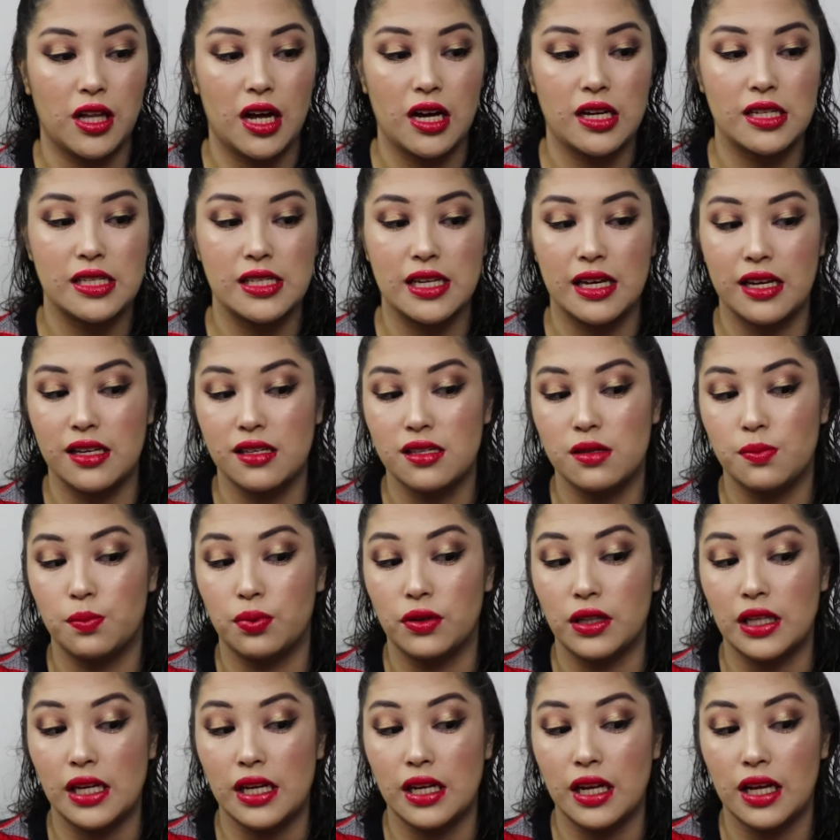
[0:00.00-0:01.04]
gloss is
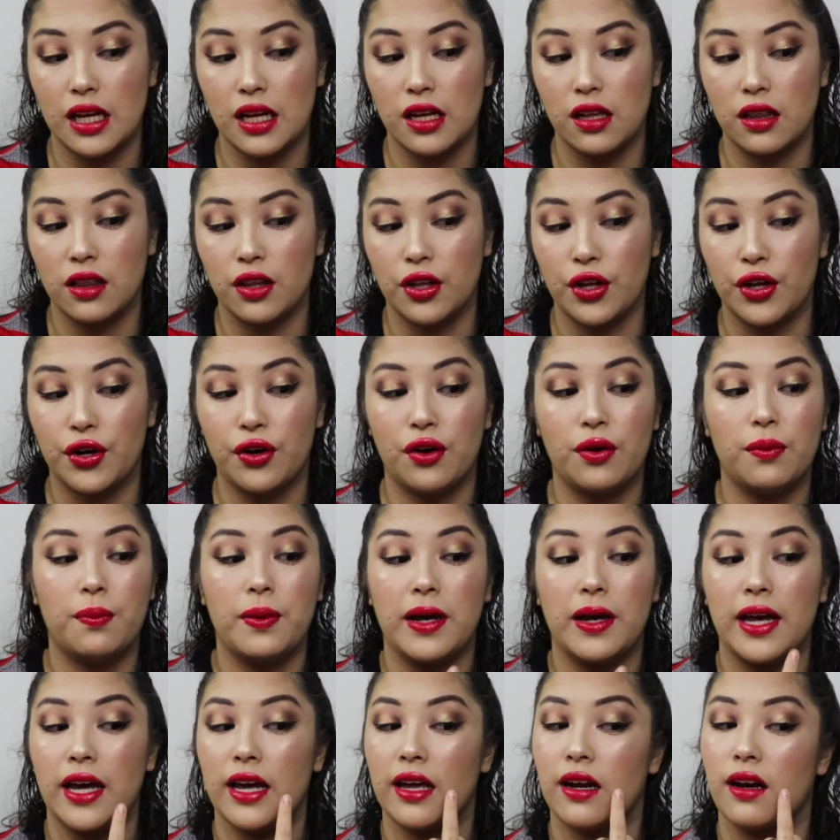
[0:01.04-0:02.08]
bleeding a little
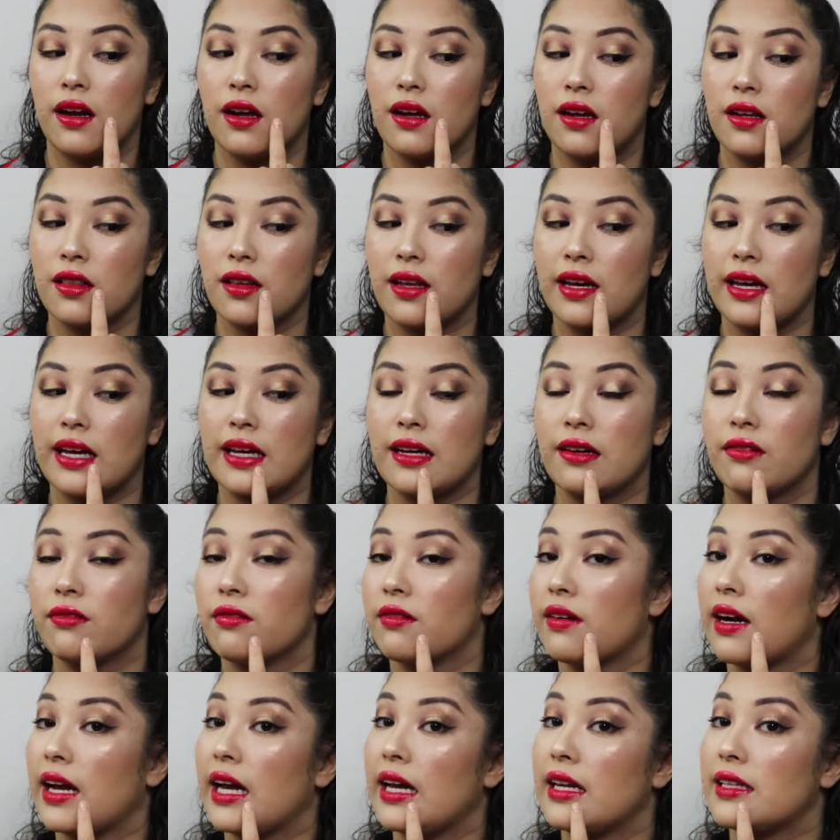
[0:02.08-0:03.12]
bit, like
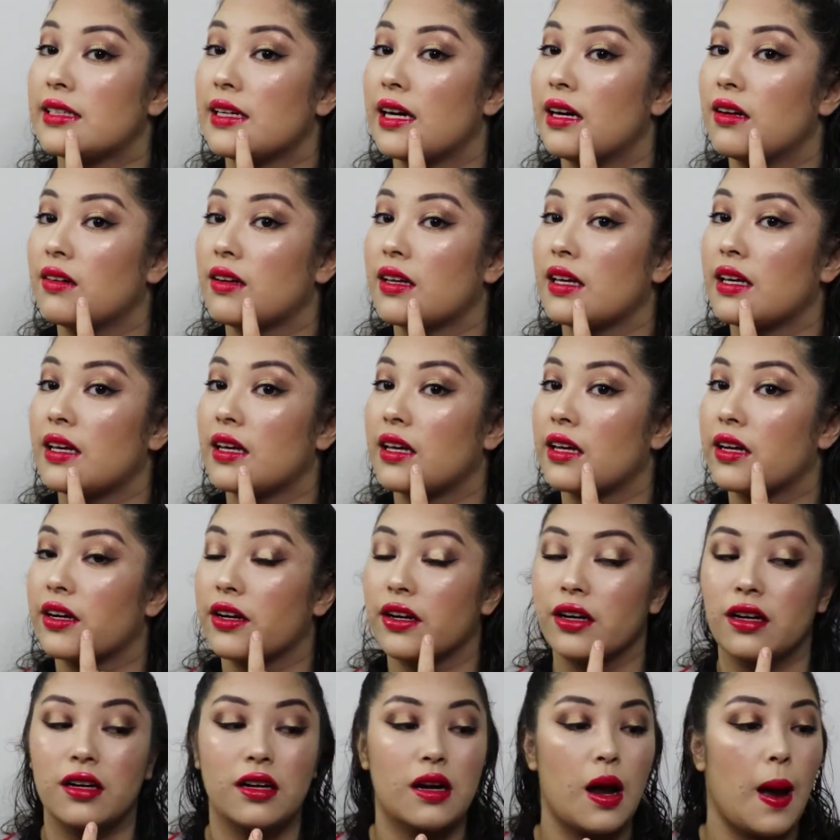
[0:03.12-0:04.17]
right down
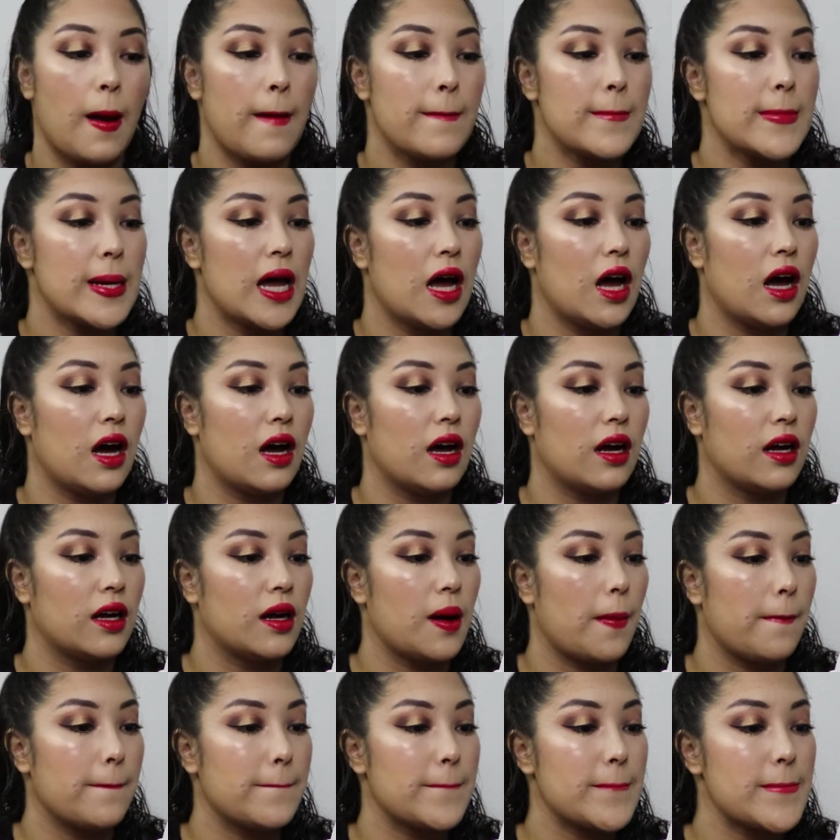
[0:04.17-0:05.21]
here,
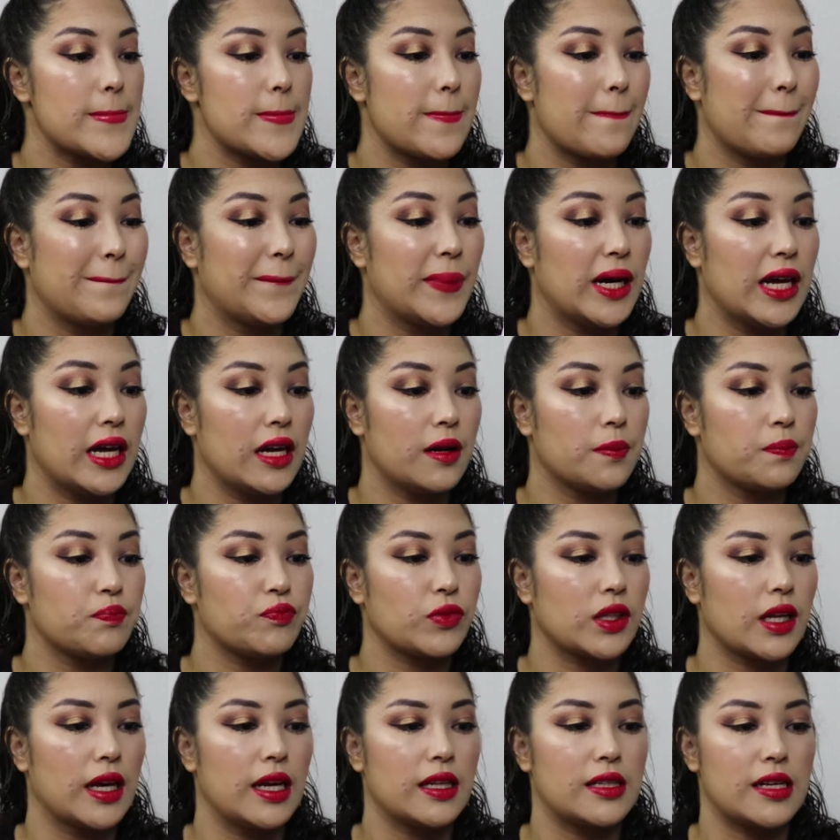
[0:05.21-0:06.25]
but
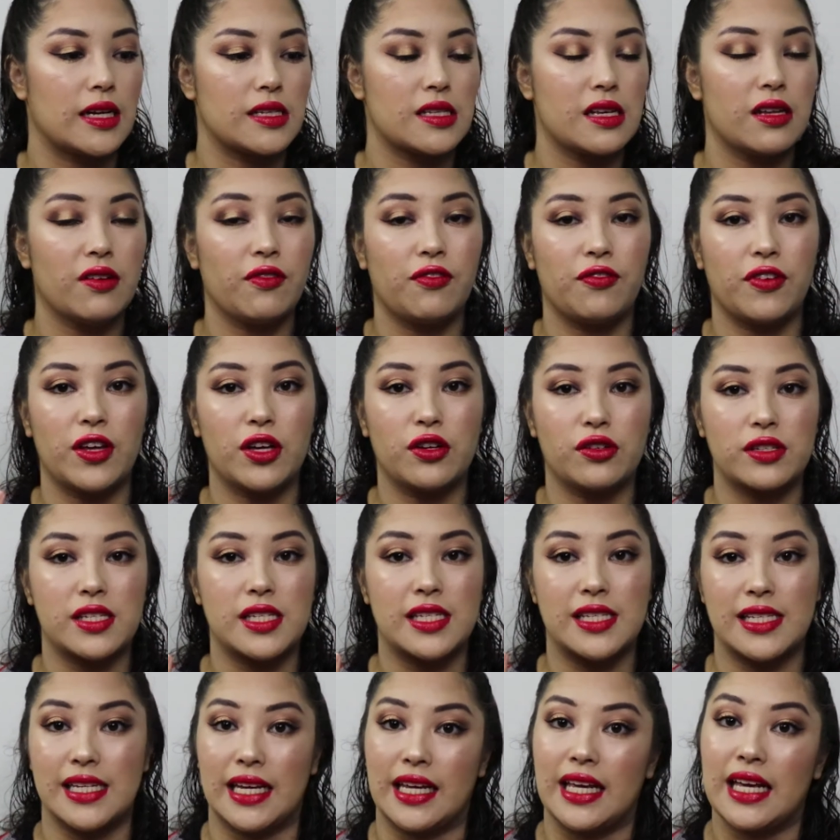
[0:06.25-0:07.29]
it doesn't feel
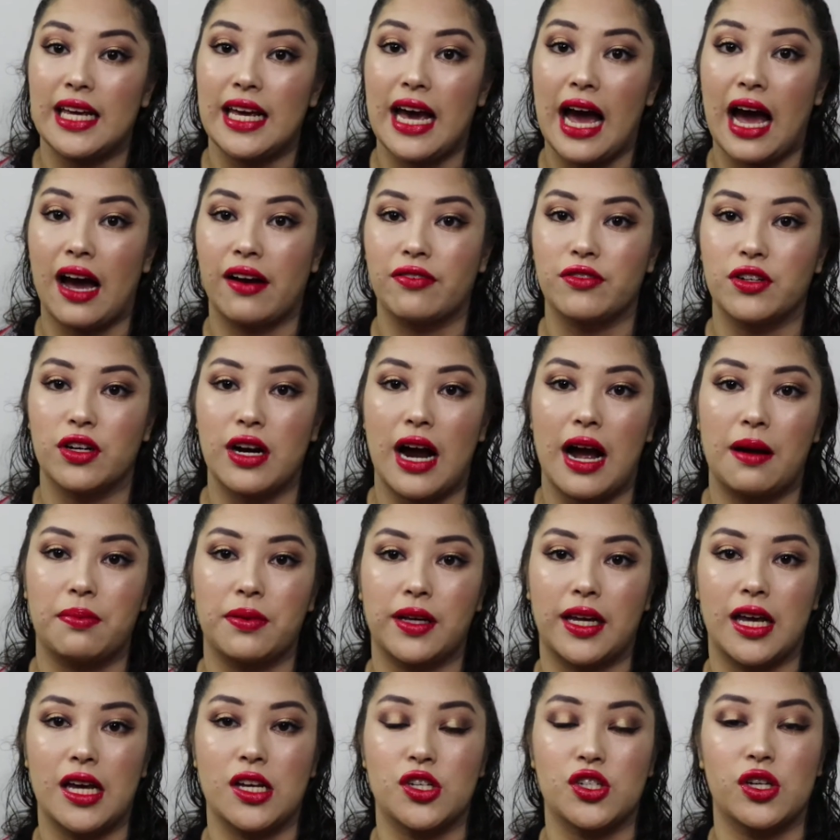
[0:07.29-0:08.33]
sticky after
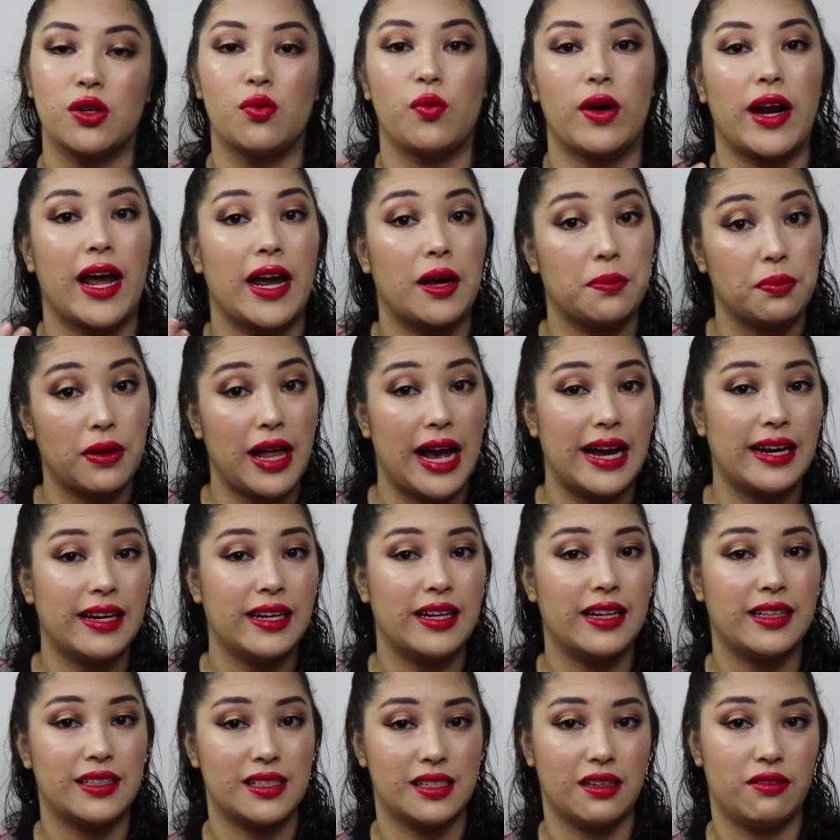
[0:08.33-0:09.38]
application. When I applied it,
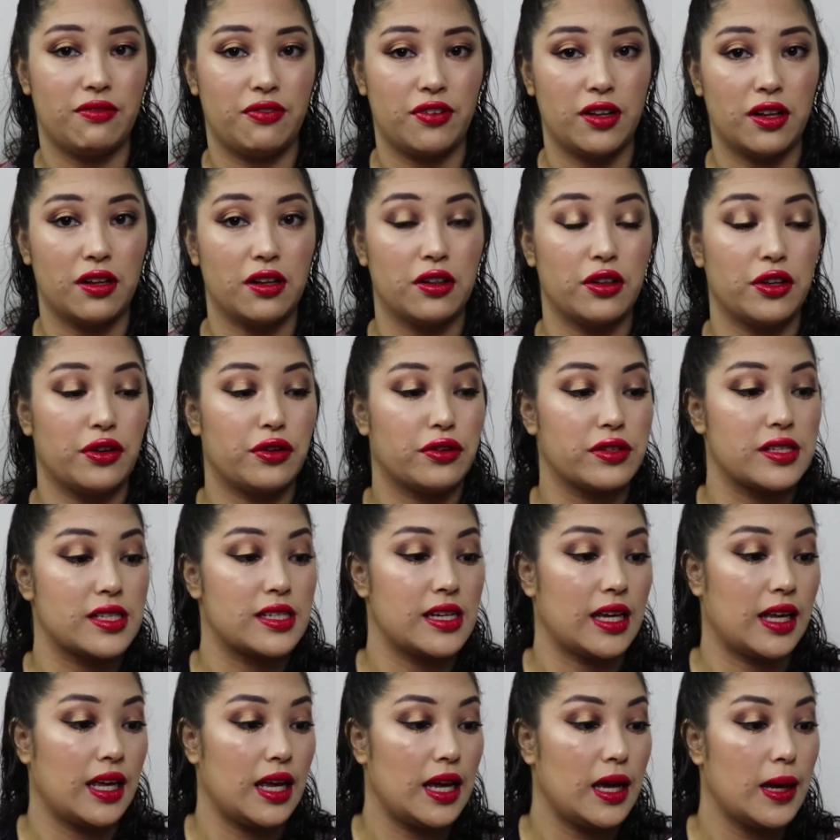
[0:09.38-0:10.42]
it did feel a little
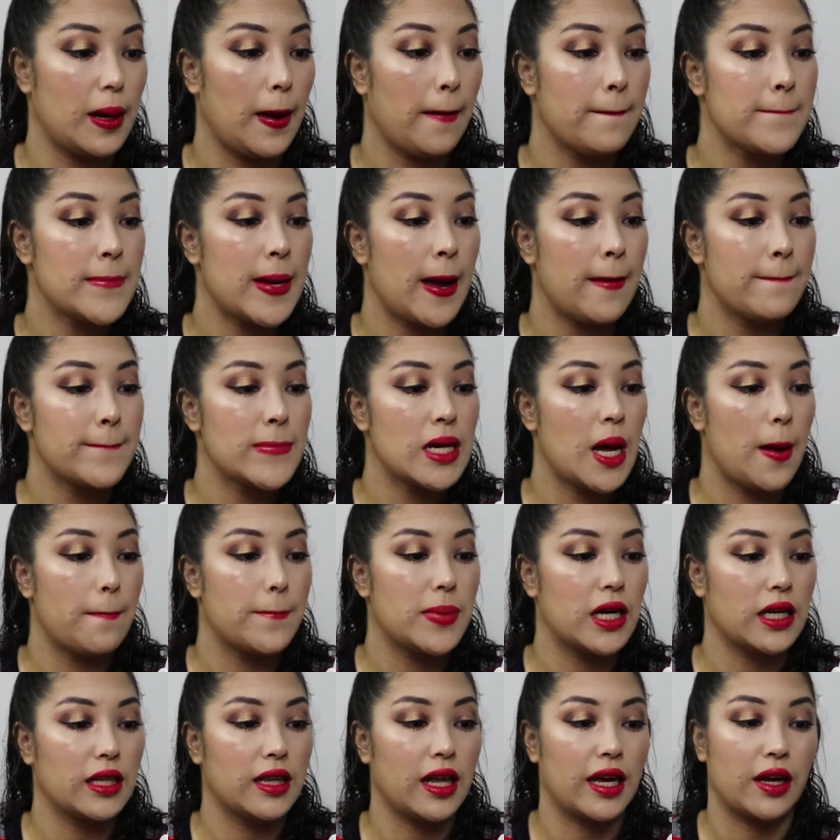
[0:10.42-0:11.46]
sticky,
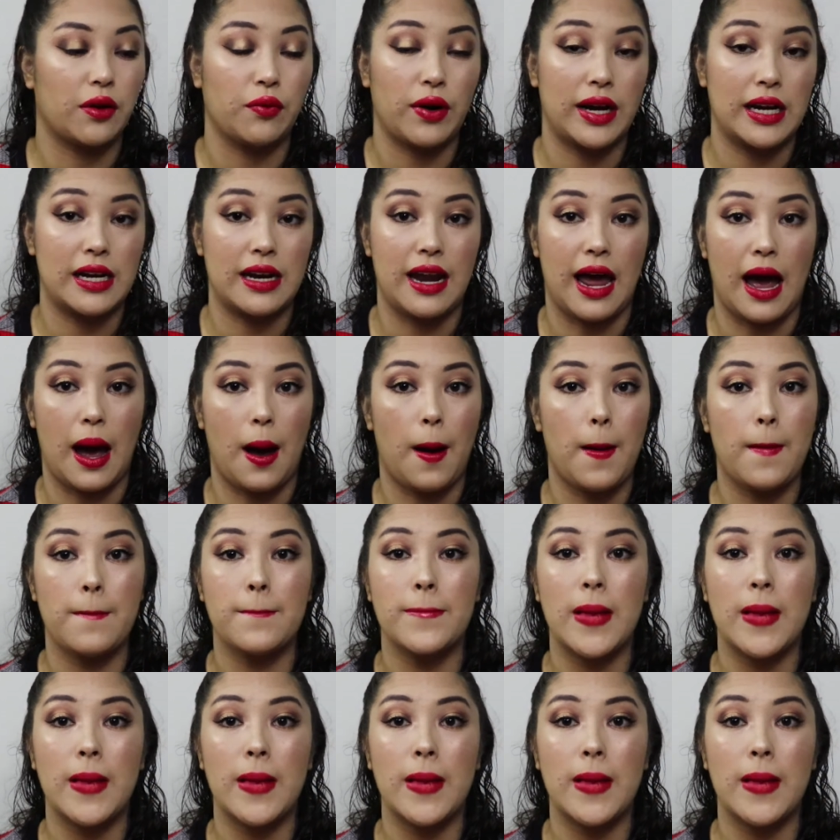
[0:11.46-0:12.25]
but like right now,